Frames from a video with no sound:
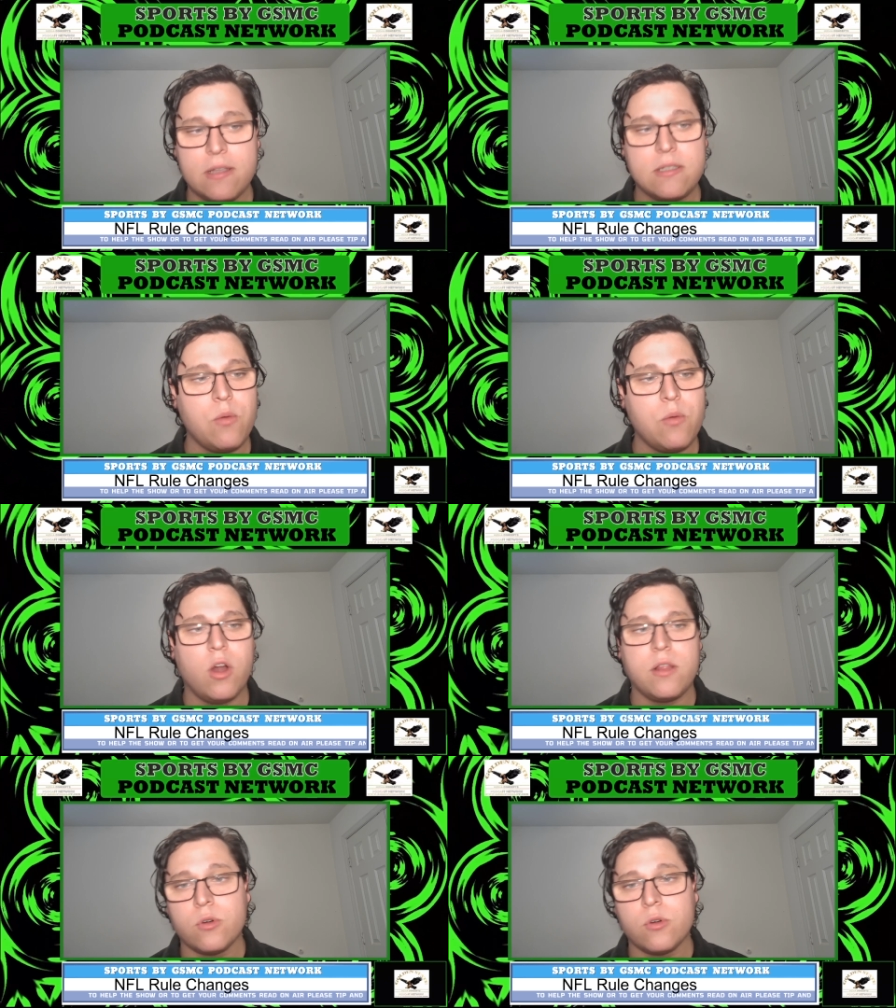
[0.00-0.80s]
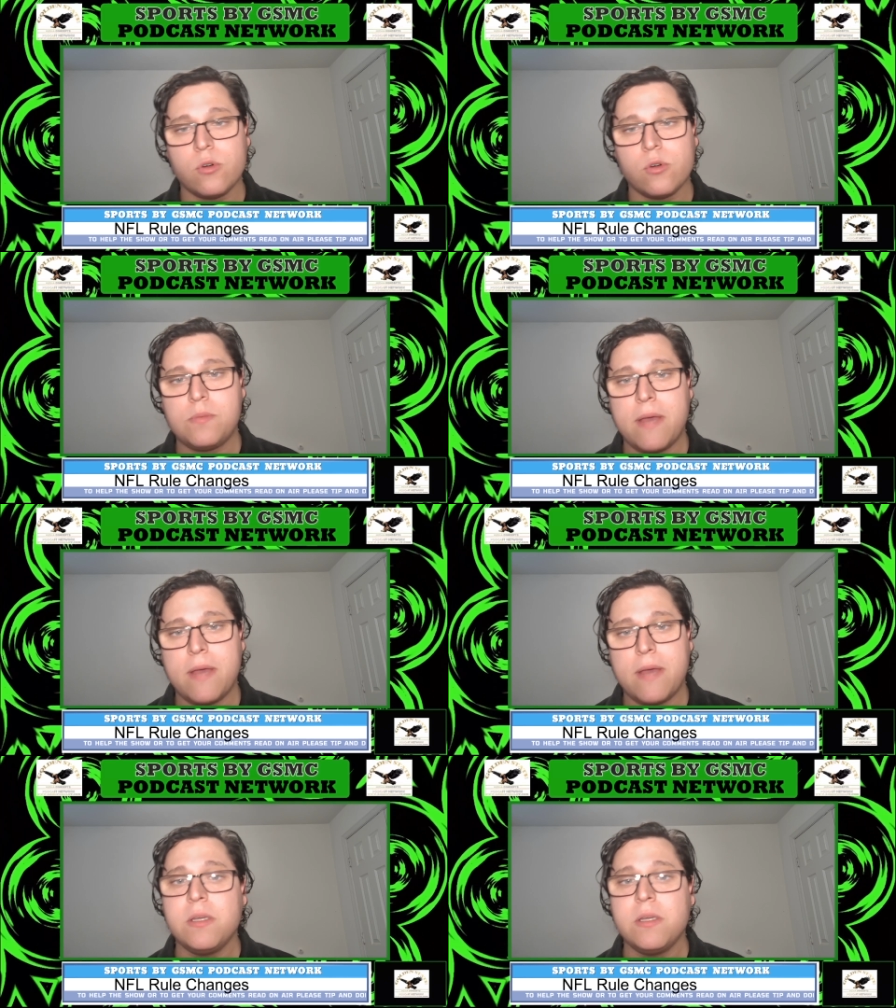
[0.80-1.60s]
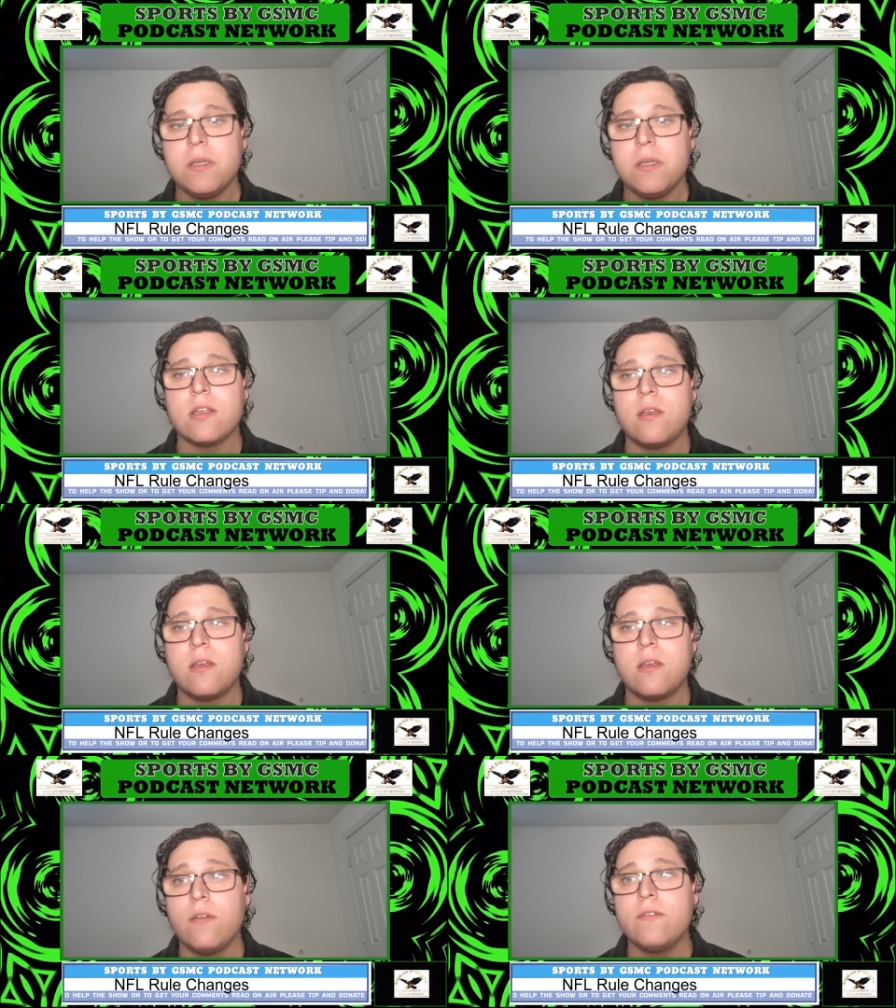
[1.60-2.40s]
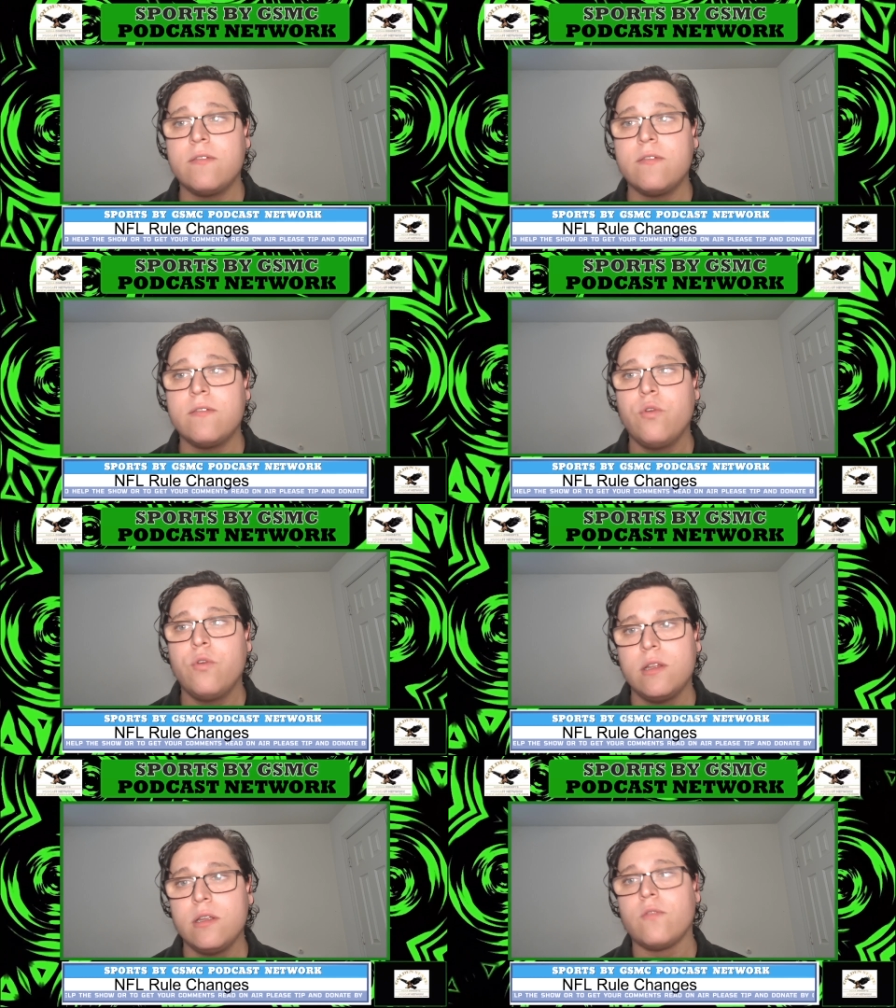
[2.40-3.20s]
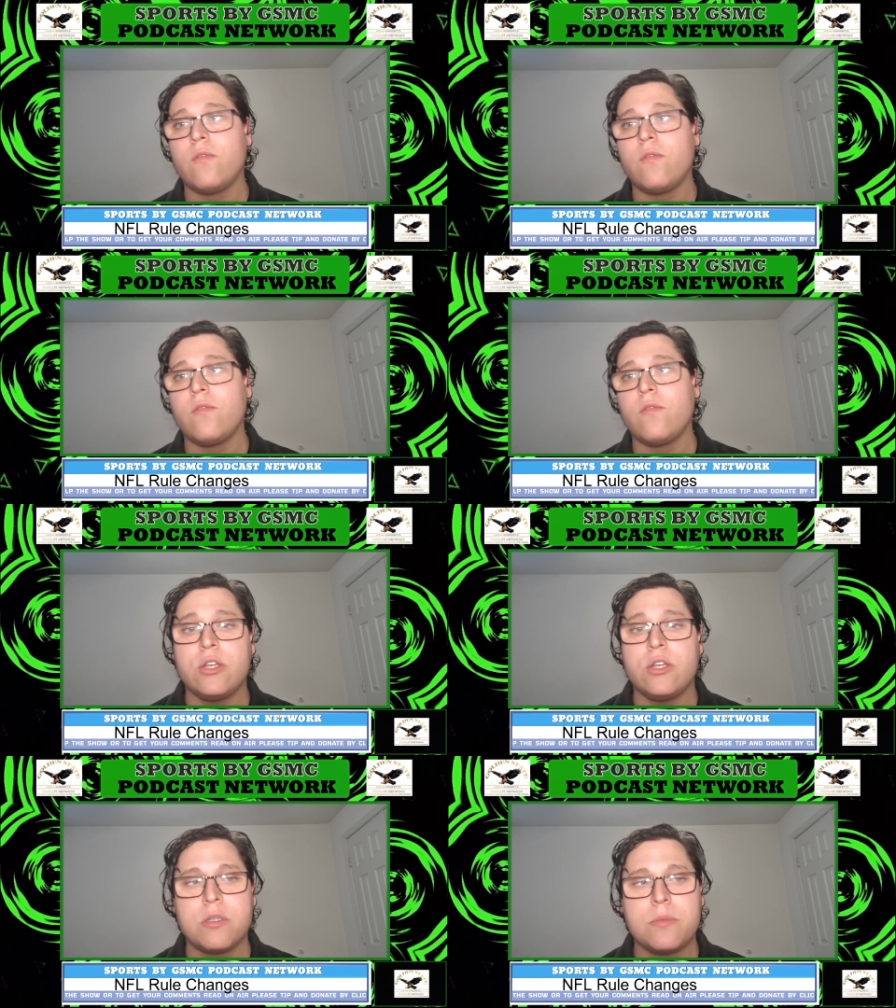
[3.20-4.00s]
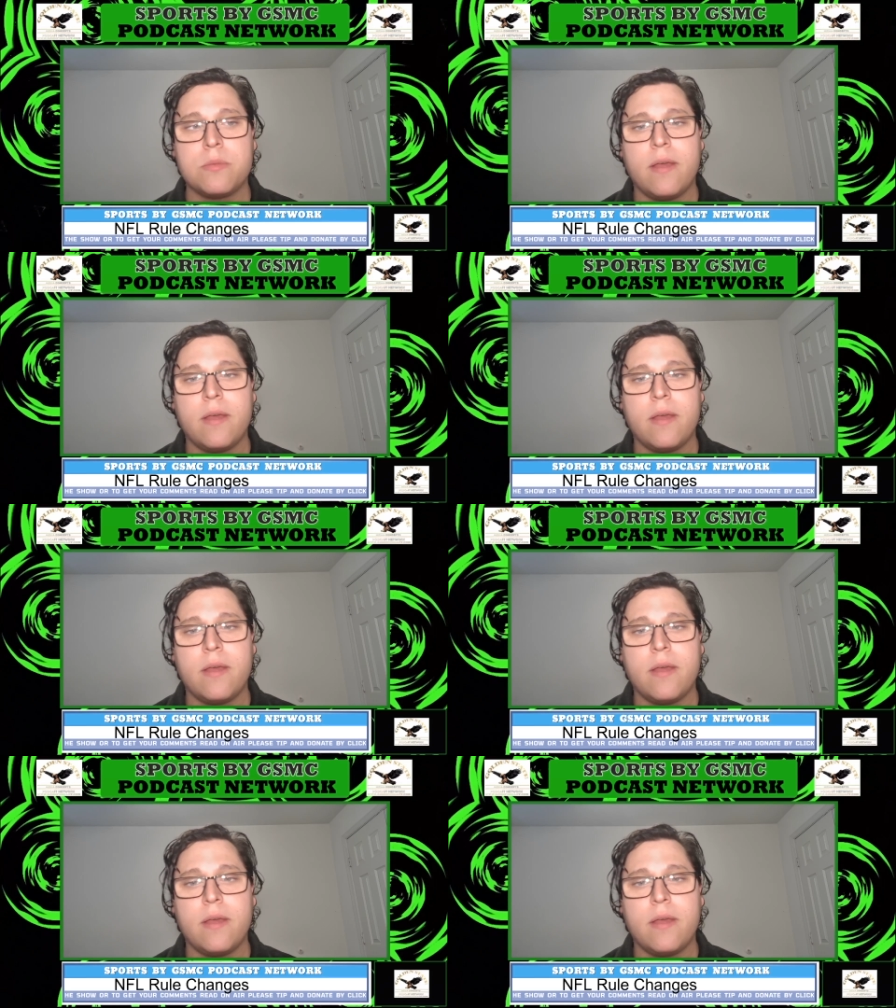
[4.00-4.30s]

They wanted more touchbacks because the kickoff, frankly, is a very dangerous play.